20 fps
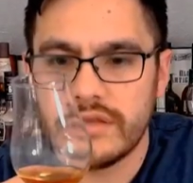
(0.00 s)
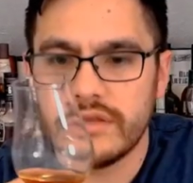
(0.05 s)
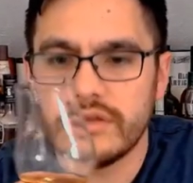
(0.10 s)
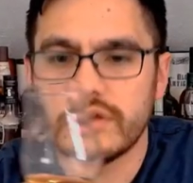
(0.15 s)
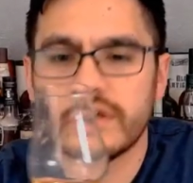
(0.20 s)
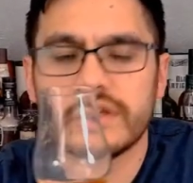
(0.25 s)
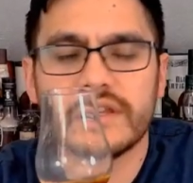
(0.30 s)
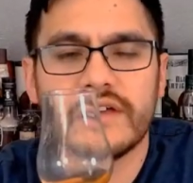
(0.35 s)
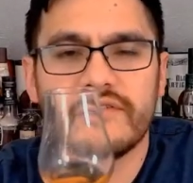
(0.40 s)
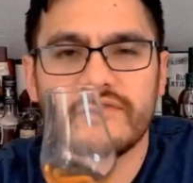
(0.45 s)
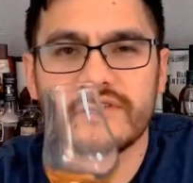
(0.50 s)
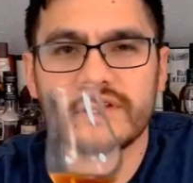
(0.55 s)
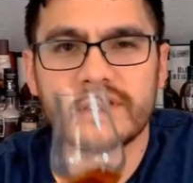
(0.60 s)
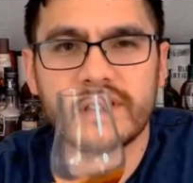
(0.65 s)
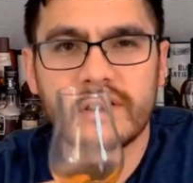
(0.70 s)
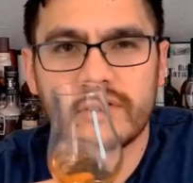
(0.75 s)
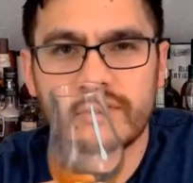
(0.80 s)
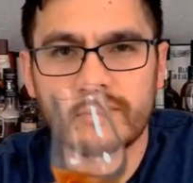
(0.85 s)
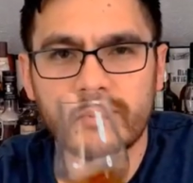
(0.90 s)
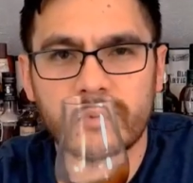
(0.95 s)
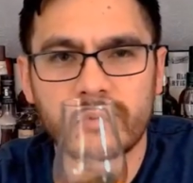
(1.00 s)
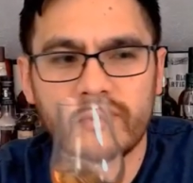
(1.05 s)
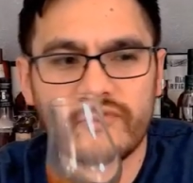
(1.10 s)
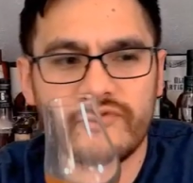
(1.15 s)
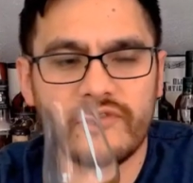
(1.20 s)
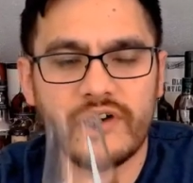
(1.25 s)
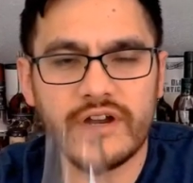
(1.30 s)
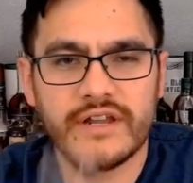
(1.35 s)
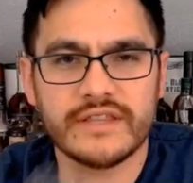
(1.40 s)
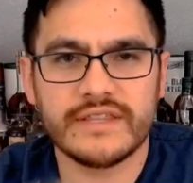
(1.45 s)
You can definitely tell the proof
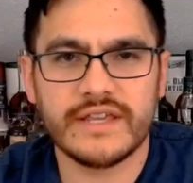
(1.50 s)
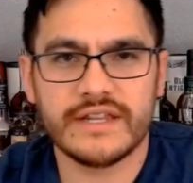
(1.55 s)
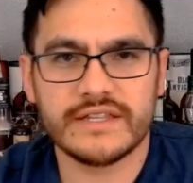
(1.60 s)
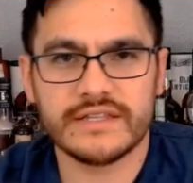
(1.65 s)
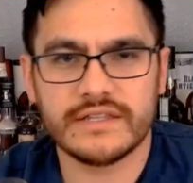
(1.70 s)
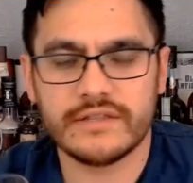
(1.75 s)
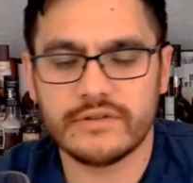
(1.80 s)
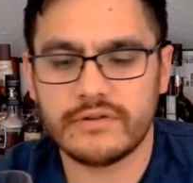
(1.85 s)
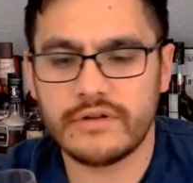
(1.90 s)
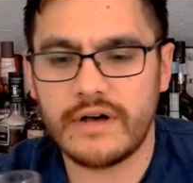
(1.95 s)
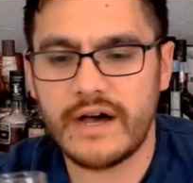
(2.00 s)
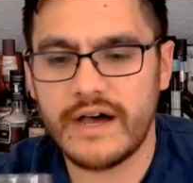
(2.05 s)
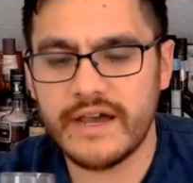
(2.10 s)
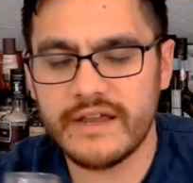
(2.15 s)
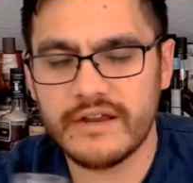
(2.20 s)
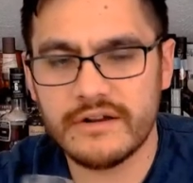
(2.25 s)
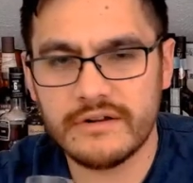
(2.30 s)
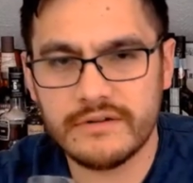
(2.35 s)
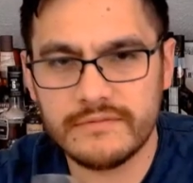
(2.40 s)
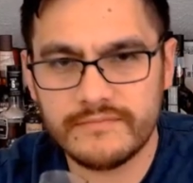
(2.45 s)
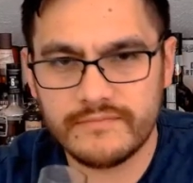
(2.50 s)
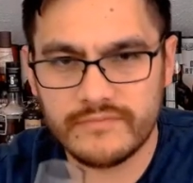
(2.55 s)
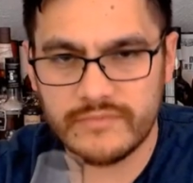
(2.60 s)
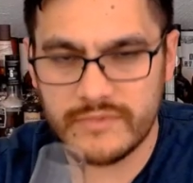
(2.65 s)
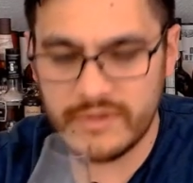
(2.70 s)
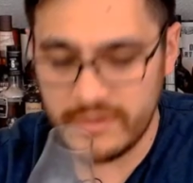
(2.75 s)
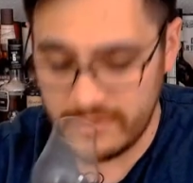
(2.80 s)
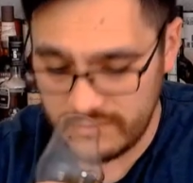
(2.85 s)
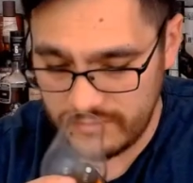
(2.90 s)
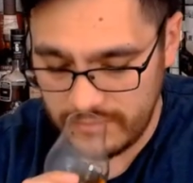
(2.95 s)
on it that it's a little higher
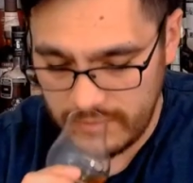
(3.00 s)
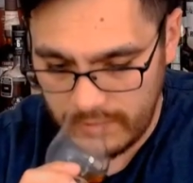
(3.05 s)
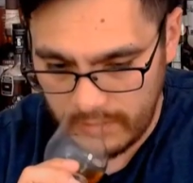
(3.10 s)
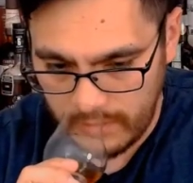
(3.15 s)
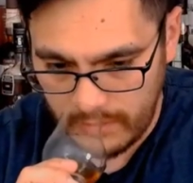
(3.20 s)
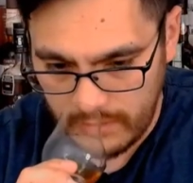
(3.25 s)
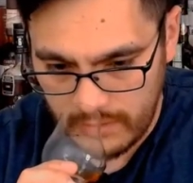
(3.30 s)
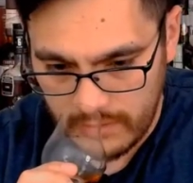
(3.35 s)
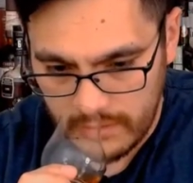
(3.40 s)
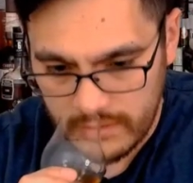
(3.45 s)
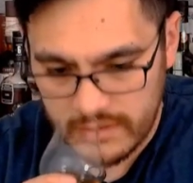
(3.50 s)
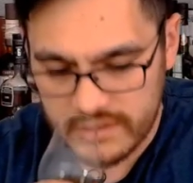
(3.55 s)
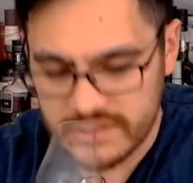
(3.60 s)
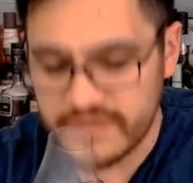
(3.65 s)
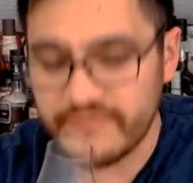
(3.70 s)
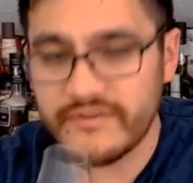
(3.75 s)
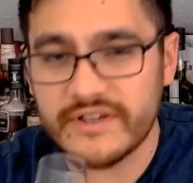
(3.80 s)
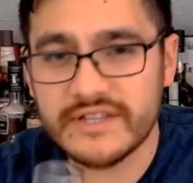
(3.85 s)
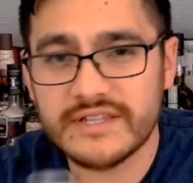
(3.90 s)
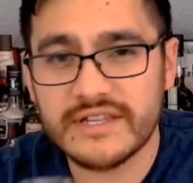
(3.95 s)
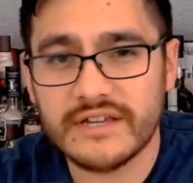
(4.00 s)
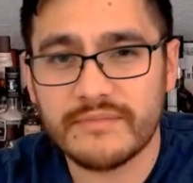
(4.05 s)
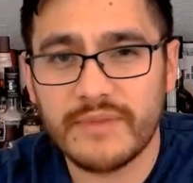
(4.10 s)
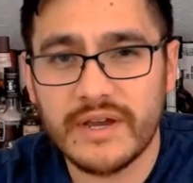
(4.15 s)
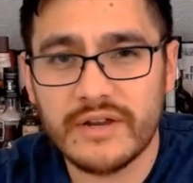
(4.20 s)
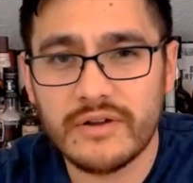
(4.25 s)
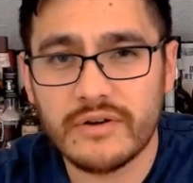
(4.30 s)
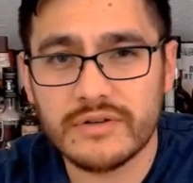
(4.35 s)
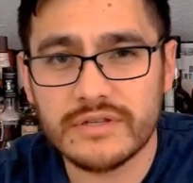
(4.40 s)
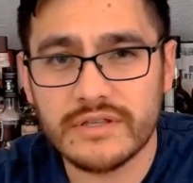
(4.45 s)
because if I stick my
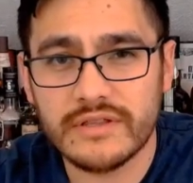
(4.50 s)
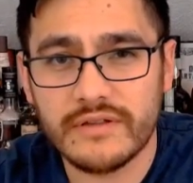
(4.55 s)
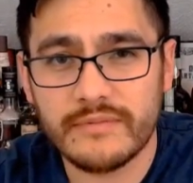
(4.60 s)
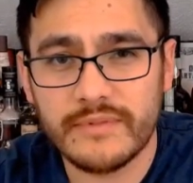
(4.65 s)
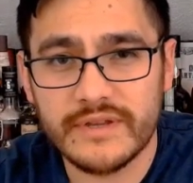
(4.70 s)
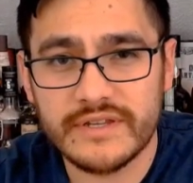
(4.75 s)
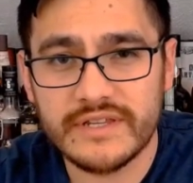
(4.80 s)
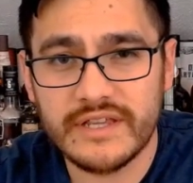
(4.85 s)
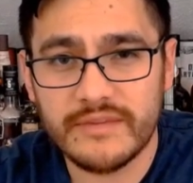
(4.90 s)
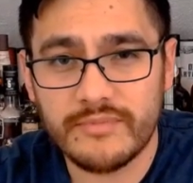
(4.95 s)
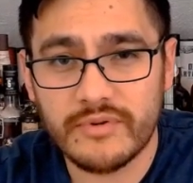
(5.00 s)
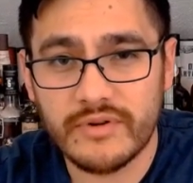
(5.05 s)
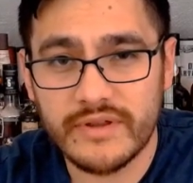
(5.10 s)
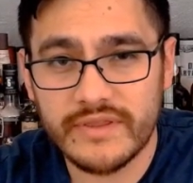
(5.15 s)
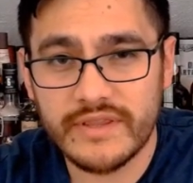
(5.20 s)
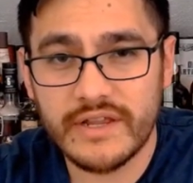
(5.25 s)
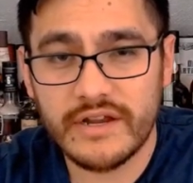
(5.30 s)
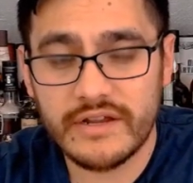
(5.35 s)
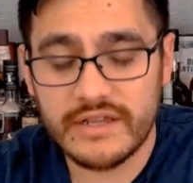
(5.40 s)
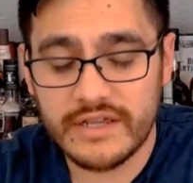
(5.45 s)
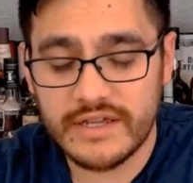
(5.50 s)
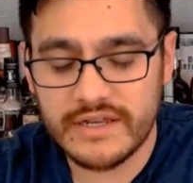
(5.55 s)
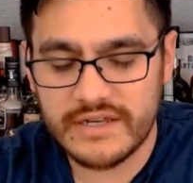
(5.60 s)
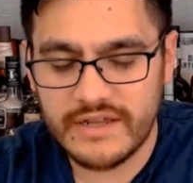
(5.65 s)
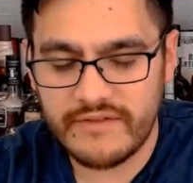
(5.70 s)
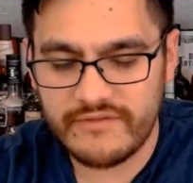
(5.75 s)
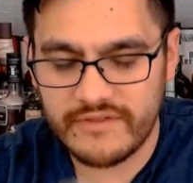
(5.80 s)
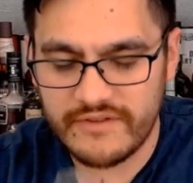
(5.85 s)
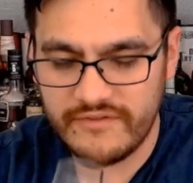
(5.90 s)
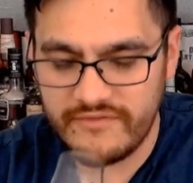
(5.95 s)
nose a little bit deeper in there, you can
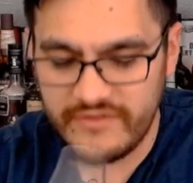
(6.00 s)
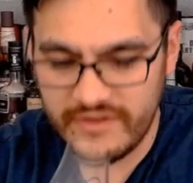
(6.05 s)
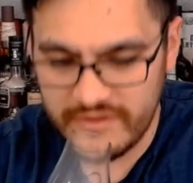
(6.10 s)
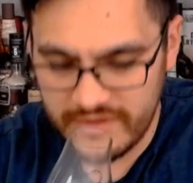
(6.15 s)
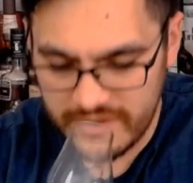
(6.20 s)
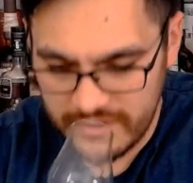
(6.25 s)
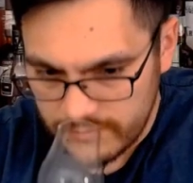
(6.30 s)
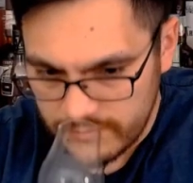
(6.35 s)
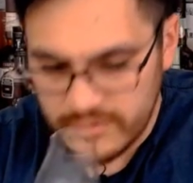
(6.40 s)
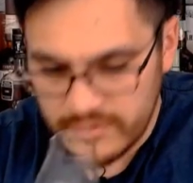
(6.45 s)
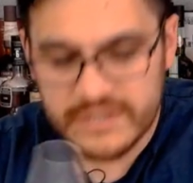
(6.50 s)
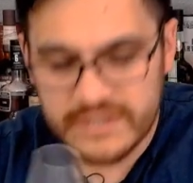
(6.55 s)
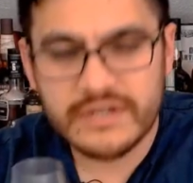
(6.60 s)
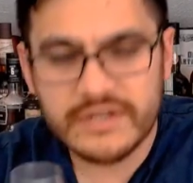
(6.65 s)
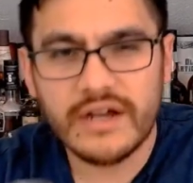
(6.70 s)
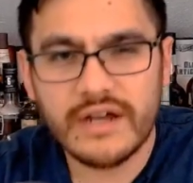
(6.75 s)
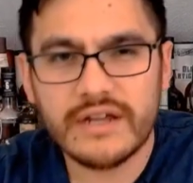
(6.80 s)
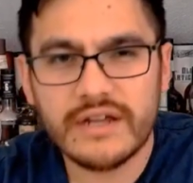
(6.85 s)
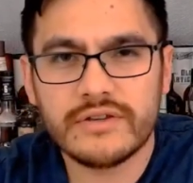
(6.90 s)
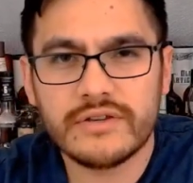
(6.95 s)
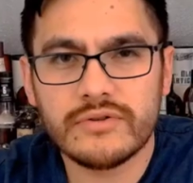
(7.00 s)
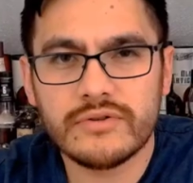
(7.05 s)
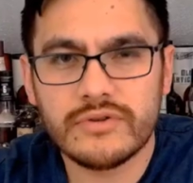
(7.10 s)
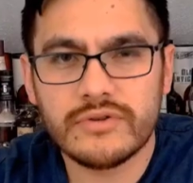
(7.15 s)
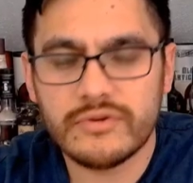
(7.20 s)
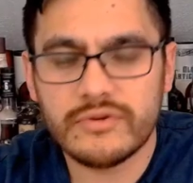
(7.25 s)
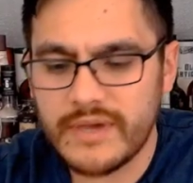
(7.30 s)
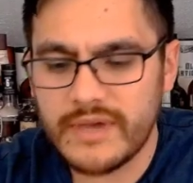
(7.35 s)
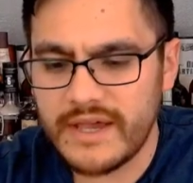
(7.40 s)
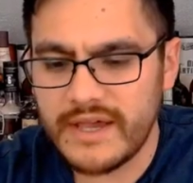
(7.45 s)
definitely feel it, but it's not too,
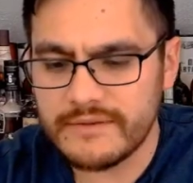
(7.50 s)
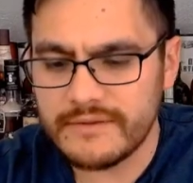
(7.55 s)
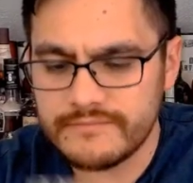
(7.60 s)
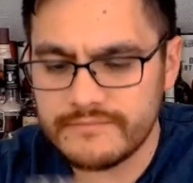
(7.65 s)
too bad.